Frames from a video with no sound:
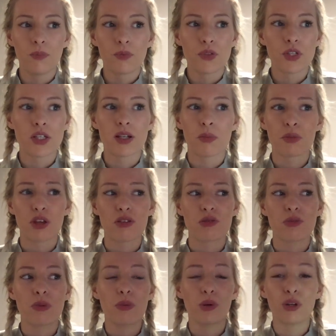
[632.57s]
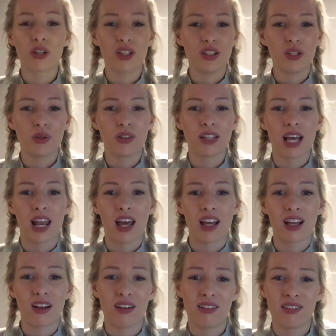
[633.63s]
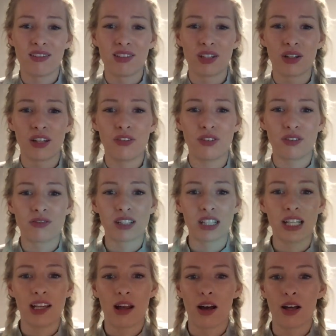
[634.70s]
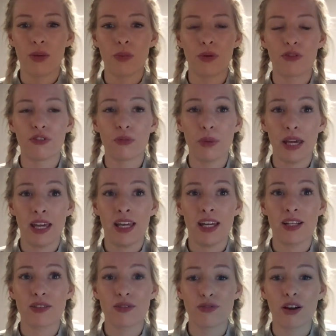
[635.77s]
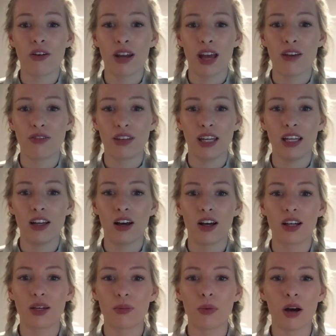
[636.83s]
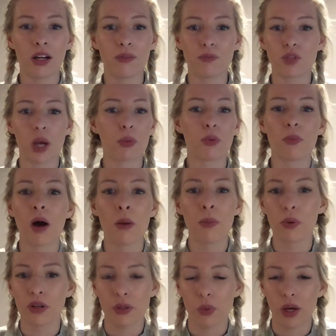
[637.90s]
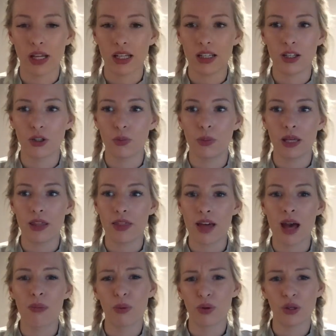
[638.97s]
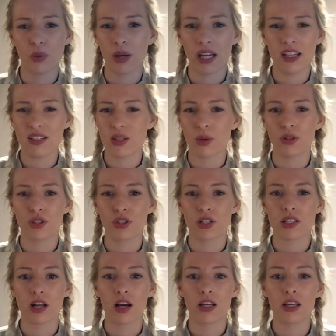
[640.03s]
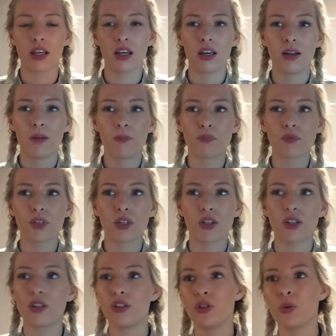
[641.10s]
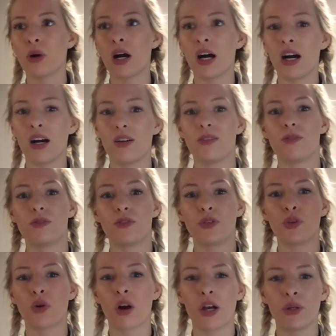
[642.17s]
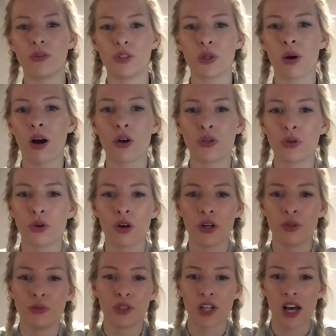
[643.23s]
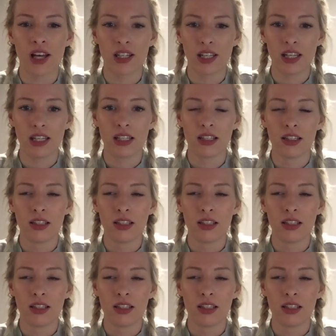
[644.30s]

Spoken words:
So sometimes people look at you and they're like, "Oh, you're lifting really light." But for me, it's very heavy. Like, my double my body weight could be their body weight. So it's just like, you are on your own journey.